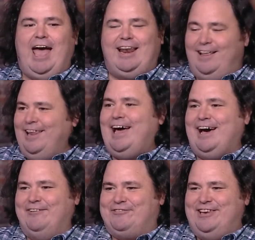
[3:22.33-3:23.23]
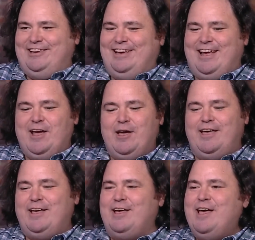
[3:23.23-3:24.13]
and I laughed,
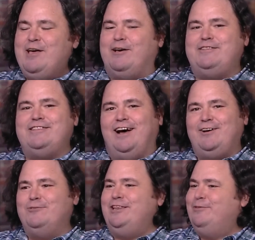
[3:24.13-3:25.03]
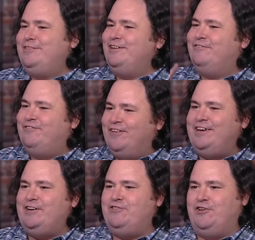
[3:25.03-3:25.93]
because not only was it a
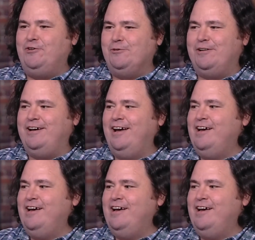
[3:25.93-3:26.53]
funny joke,